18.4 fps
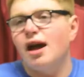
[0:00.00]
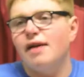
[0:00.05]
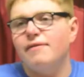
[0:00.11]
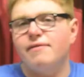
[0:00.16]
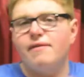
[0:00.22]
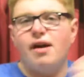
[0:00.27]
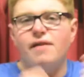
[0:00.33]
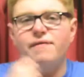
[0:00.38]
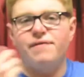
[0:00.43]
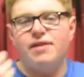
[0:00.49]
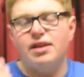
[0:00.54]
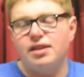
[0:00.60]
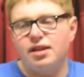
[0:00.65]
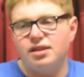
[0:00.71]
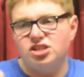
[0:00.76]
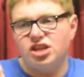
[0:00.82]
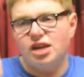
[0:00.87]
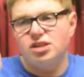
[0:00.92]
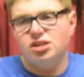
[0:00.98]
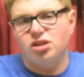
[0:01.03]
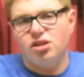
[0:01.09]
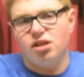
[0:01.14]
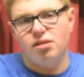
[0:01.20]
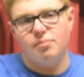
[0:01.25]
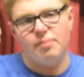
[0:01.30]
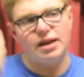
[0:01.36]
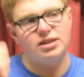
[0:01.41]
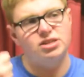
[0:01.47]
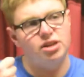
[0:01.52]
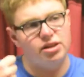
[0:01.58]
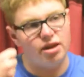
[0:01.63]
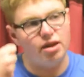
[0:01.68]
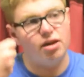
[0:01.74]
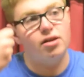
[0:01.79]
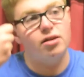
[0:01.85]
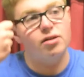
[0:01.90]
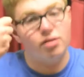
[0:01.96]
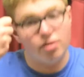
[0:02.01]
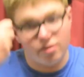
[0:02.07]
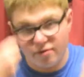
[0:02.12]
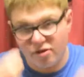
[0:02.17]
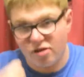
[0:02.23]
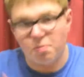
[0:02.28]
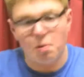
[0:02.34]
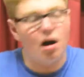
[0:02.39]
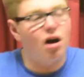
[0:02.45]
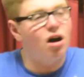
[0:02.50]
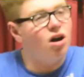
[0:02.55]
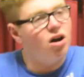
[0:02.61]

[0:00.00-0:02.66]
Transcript: I, I think the changes to the benches are spot